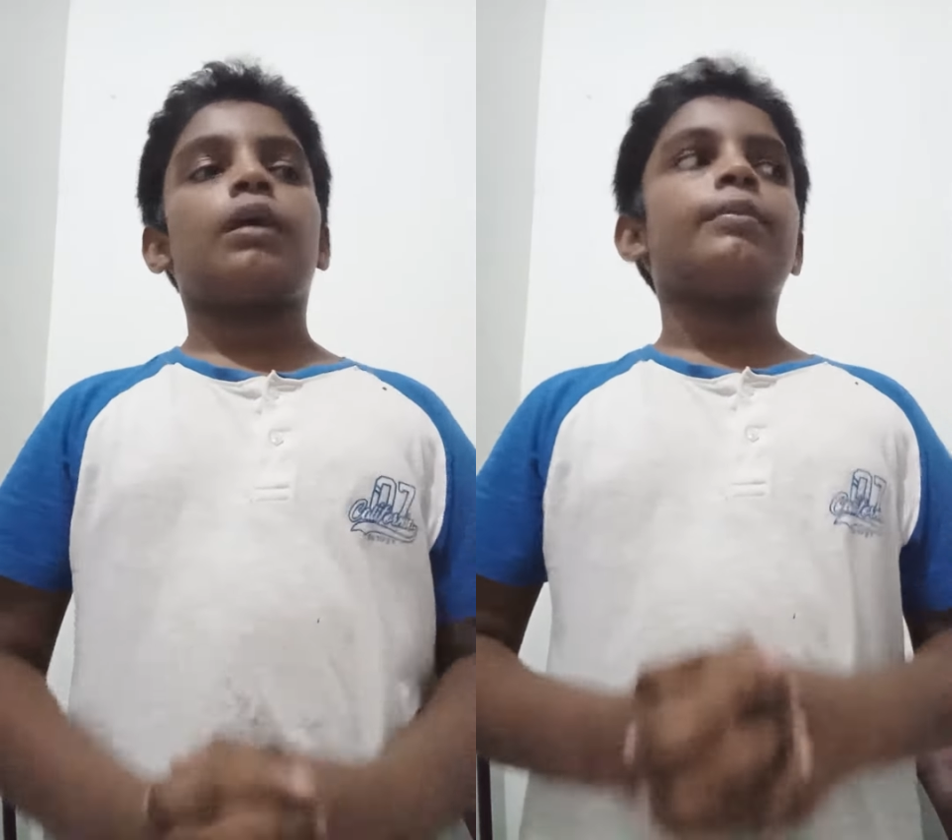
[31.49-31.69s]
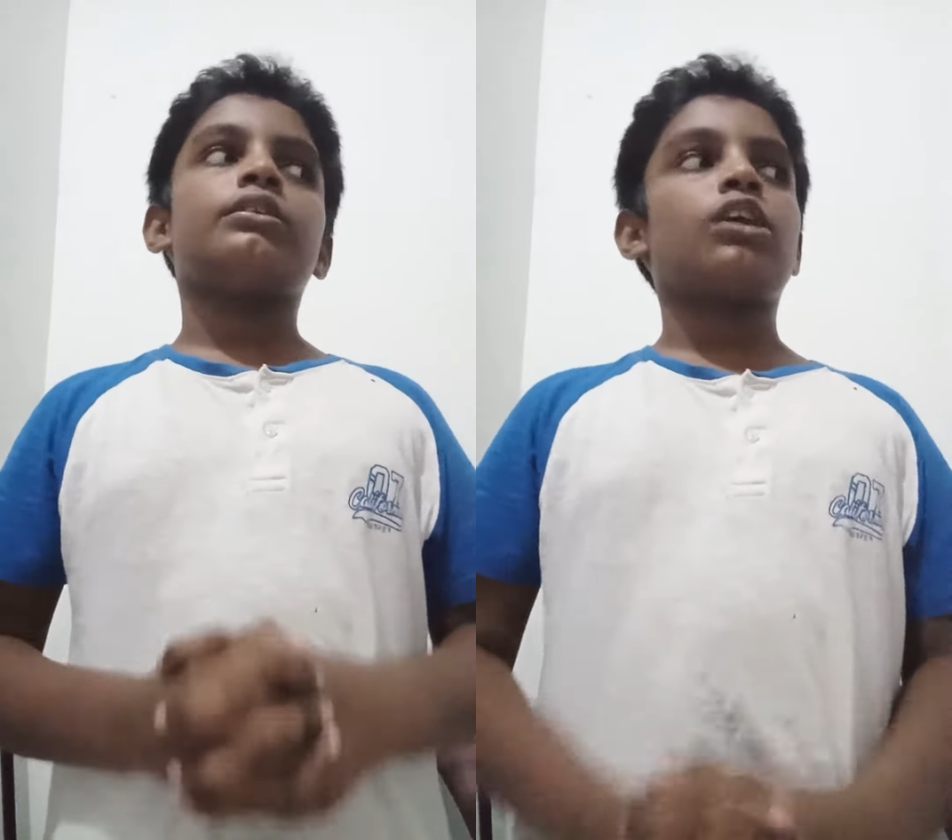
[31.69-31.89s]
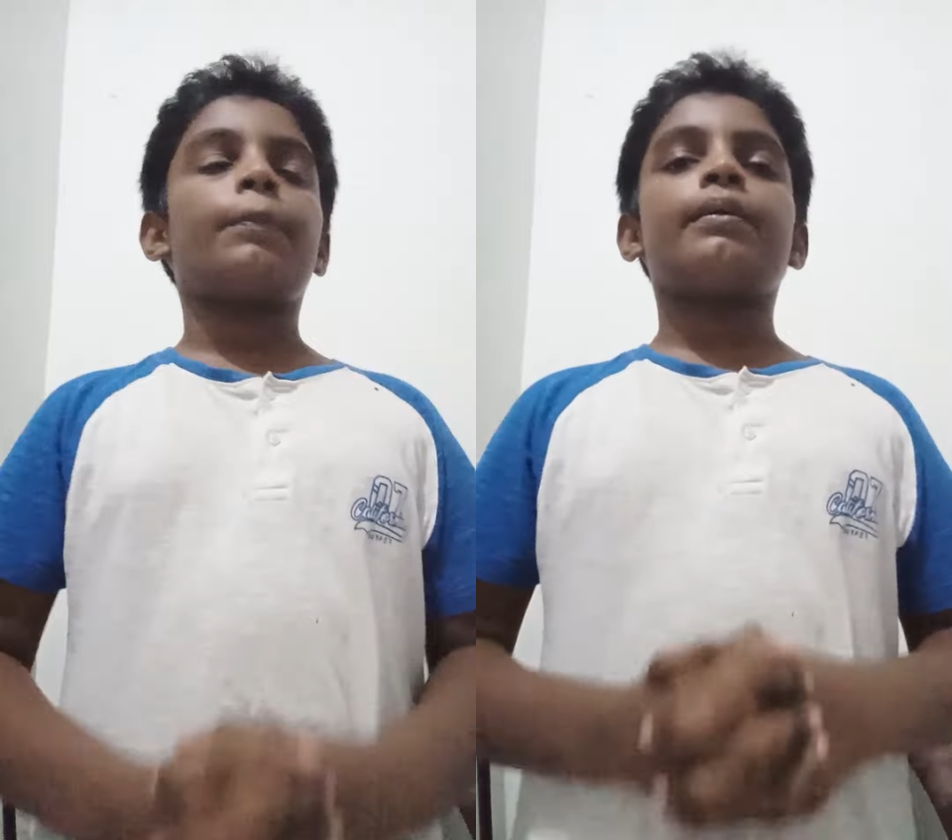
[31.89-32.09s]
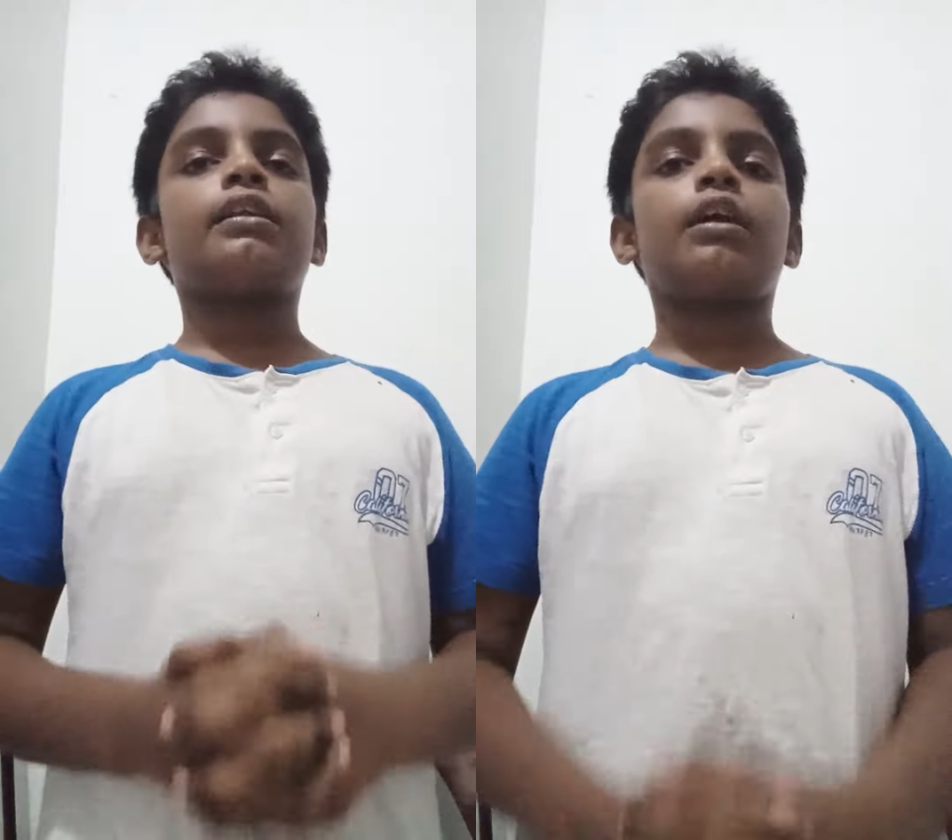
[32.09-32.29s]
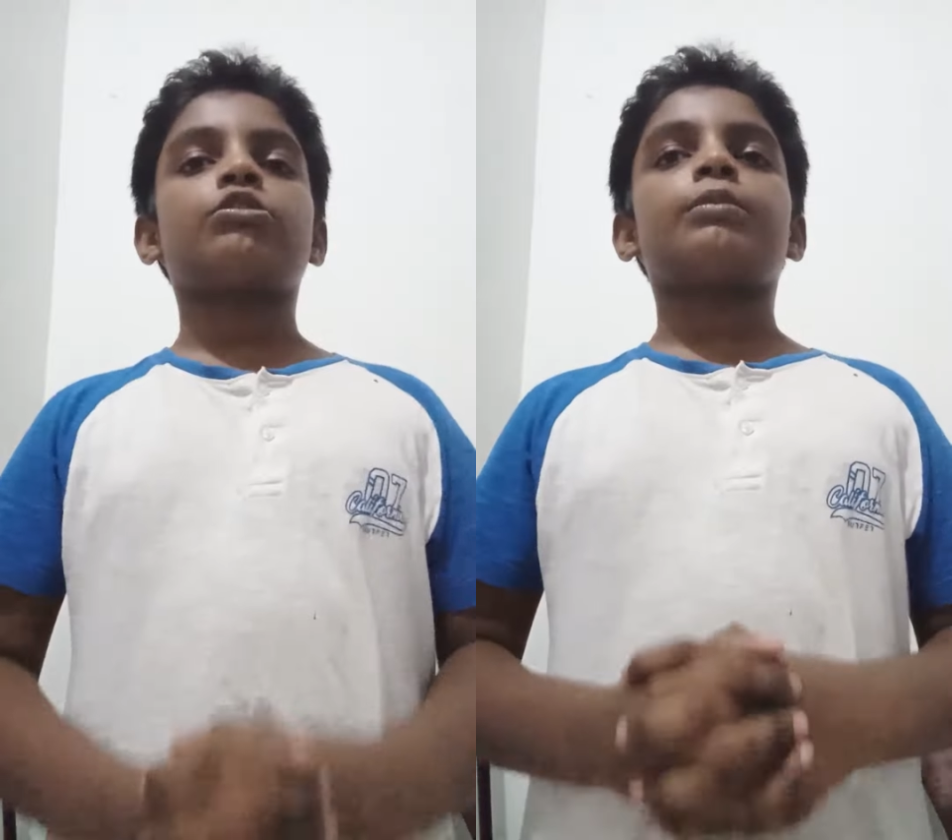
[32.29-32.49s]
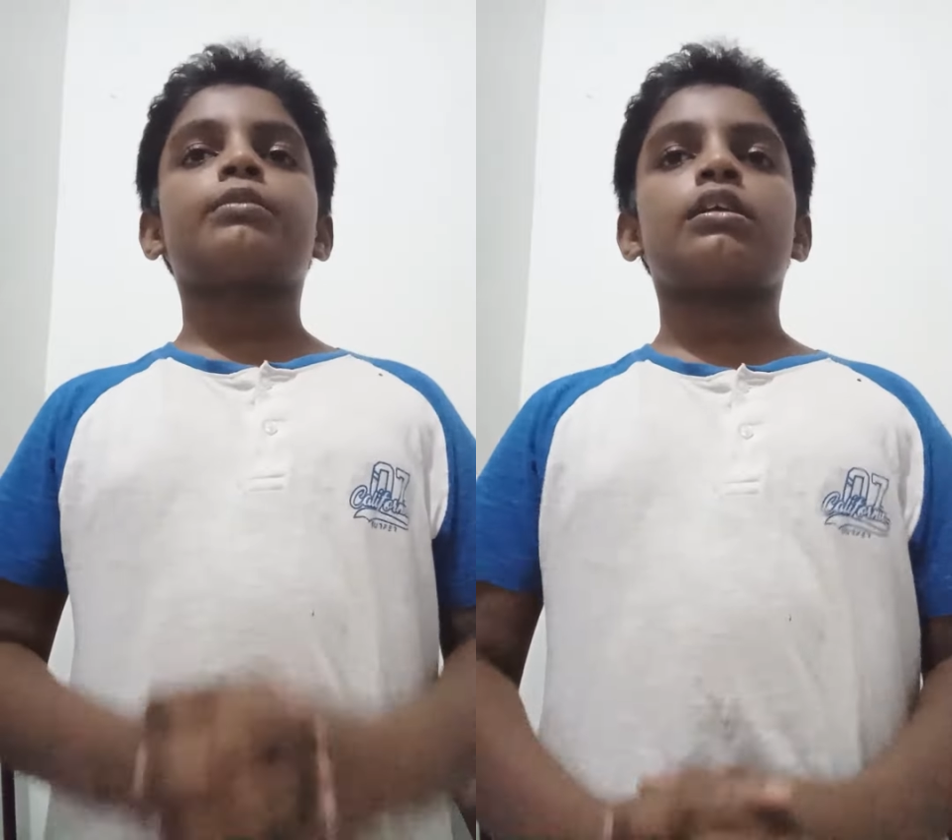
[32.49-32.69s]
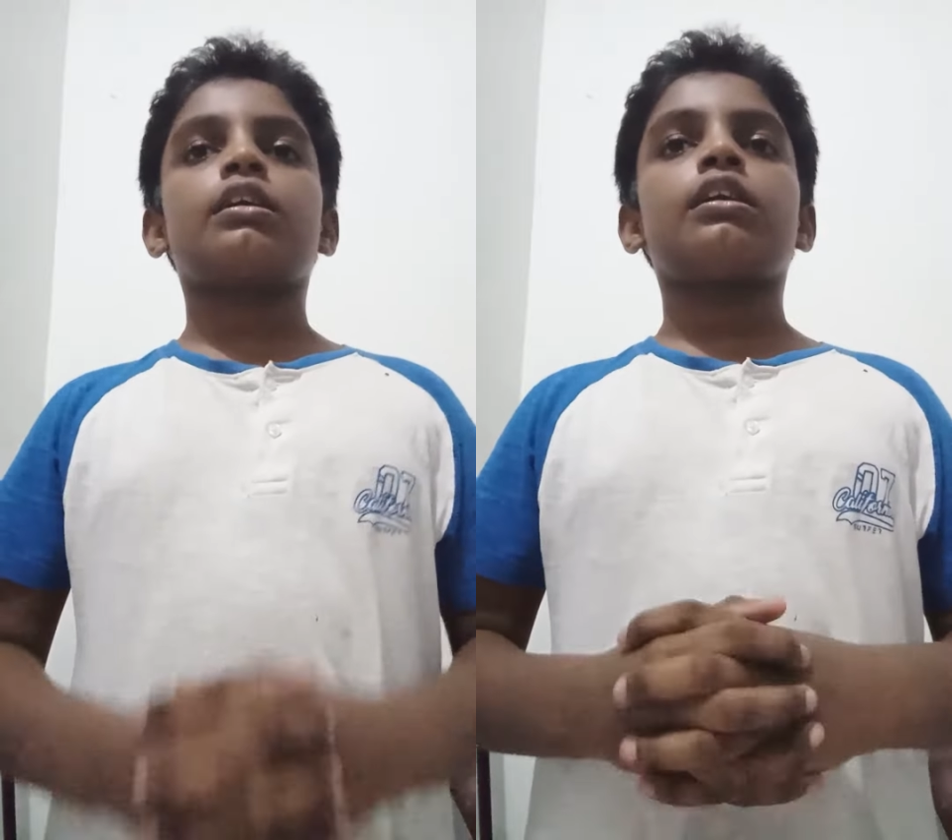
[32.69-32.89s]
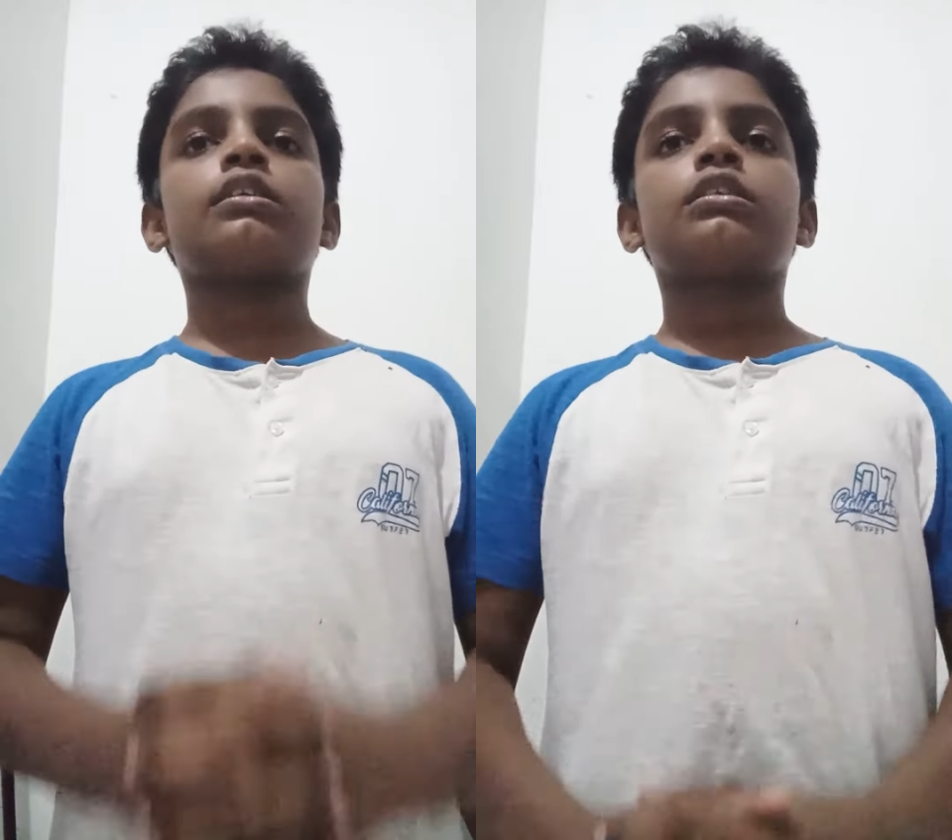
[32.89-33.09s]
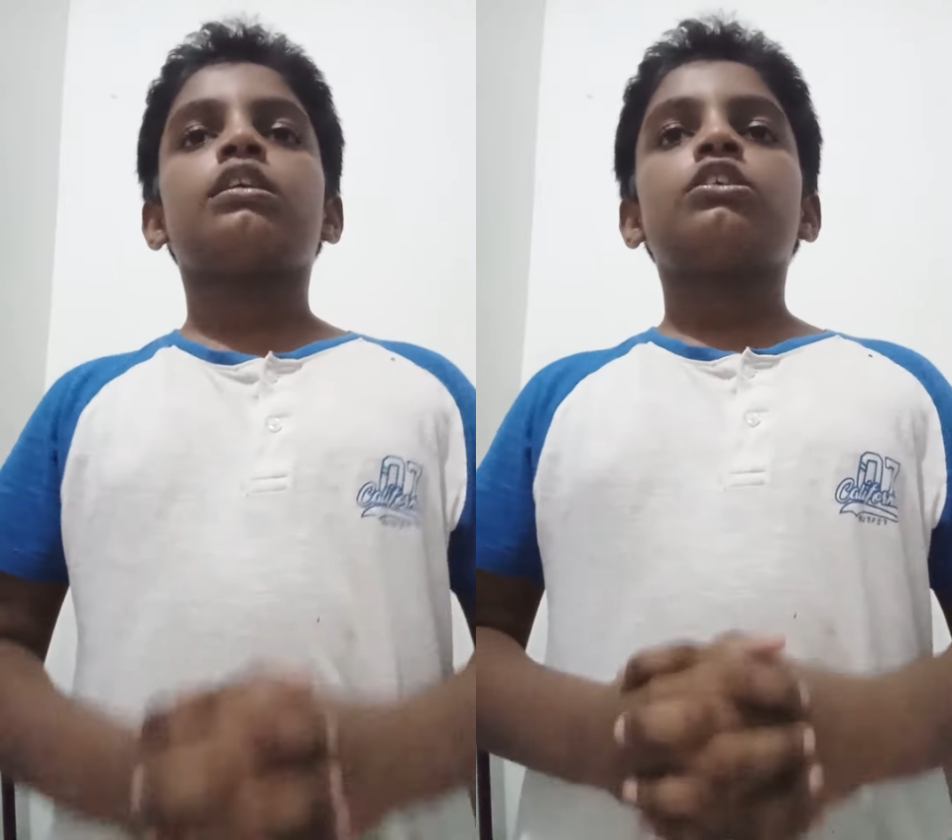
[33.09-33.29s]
I've been chopping down some trees.